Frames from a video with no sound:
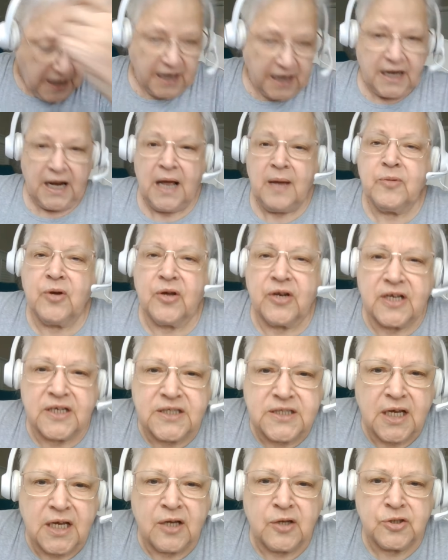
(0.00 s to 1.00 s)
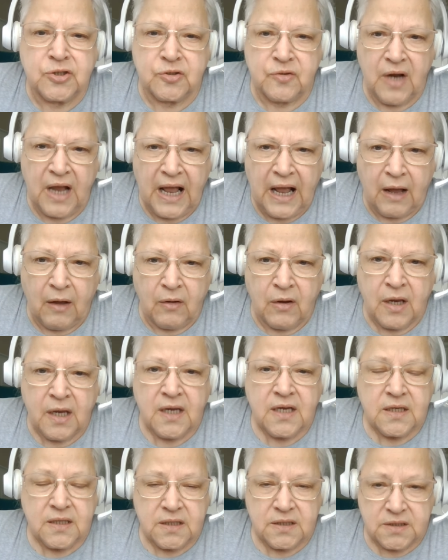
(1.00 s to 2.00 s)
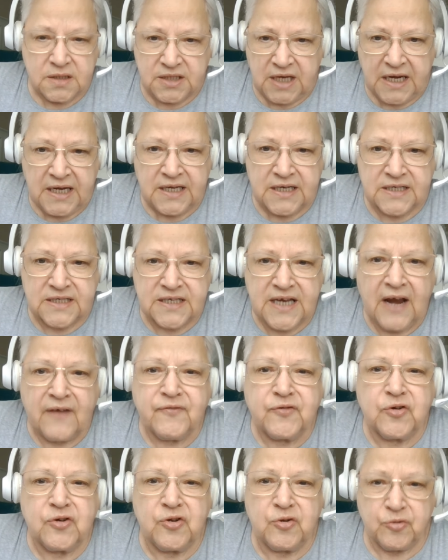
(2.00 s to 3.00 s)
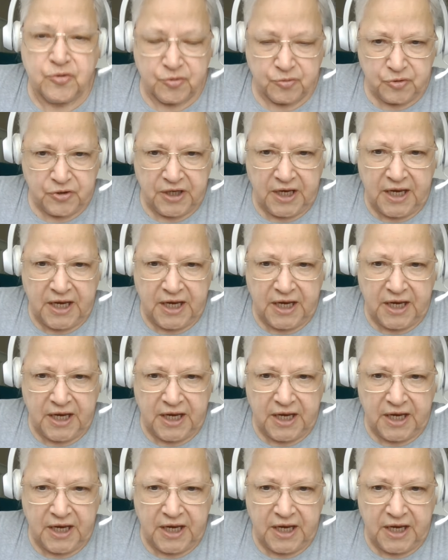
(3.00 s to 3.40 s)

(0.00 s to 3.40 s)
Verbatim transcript: And I'm going to tell you how. Satan is after you through the